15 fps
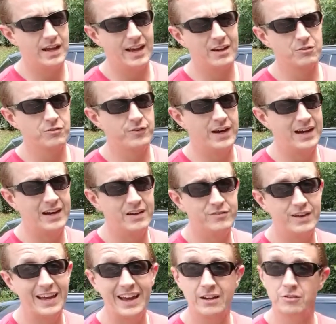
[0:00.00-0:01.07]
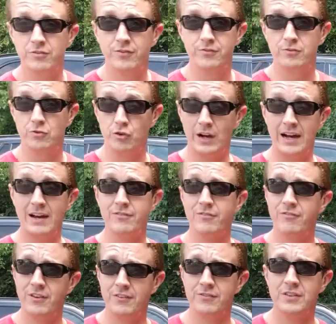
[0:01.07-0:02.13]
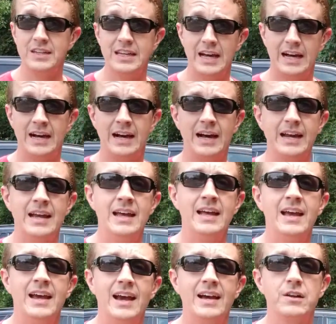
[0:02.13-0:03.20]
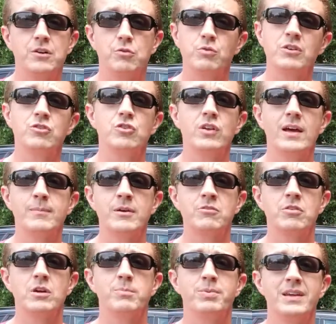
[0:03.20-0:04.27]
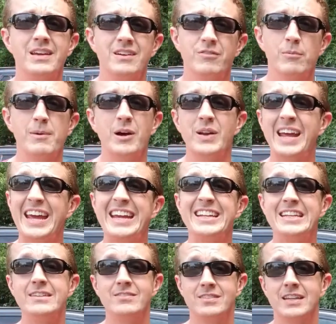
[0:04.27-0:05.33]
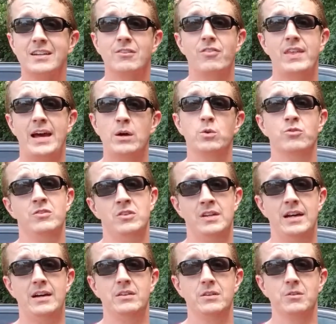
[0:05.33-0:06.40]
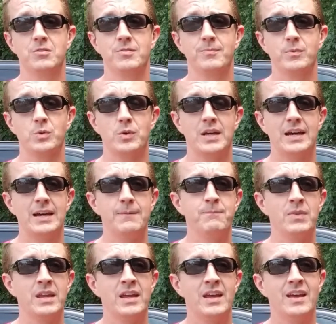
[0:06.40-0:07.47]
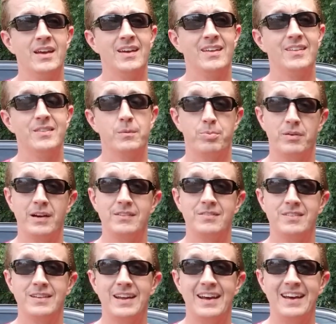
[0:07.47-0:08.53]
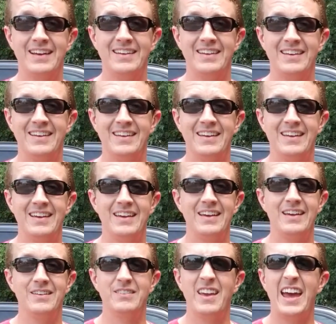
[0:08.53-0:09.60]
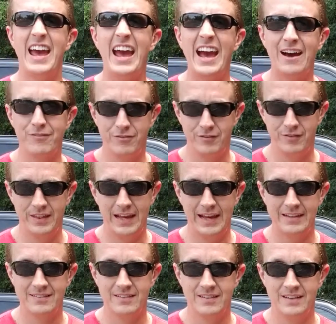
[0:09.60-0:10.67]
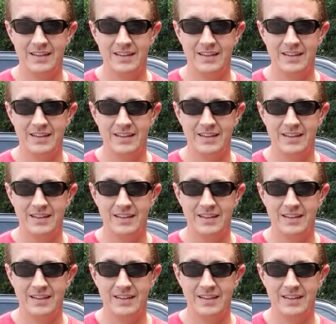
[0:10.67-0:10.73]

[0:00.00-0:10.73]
X5 xDrive 50i, had an original MSRP of about $86,000, okay? The price today is half of that.